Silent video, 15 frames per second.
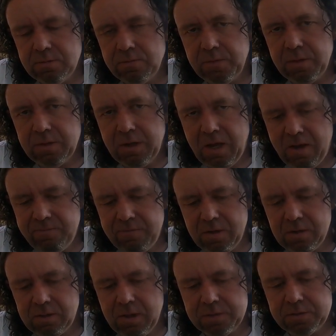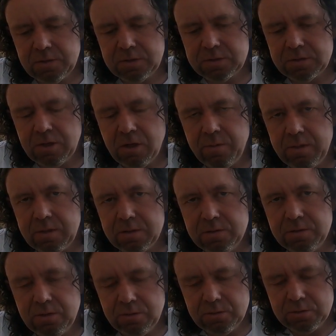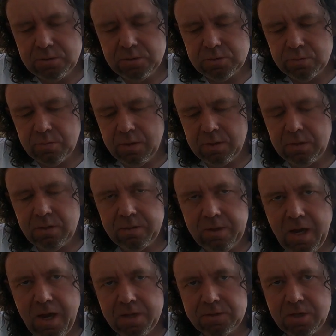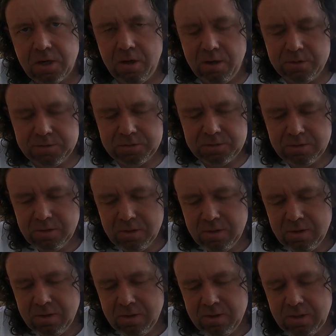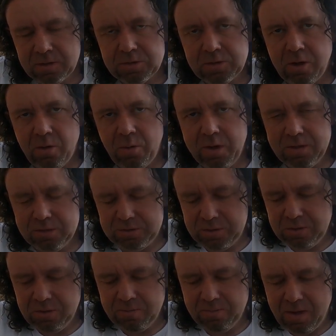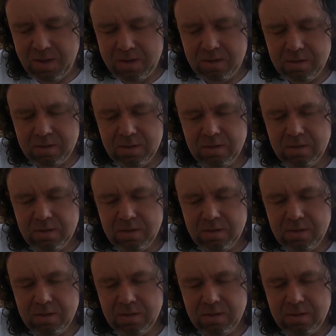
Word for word: And we don't have any electrics and all we can do is just run little gas cars. That's what I want to do, man.